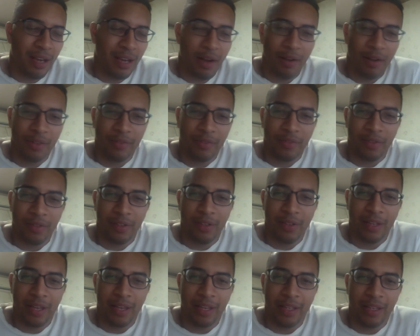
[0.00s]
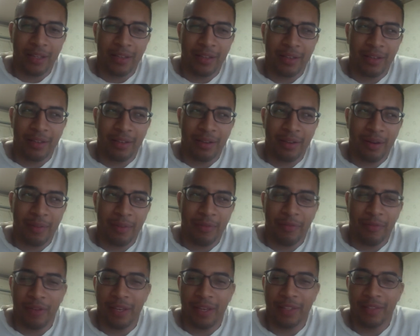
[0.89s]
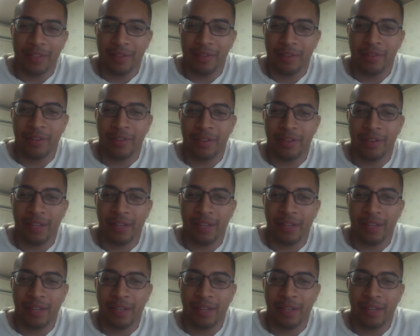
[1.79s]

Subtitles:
always feel like, I'm a fast learner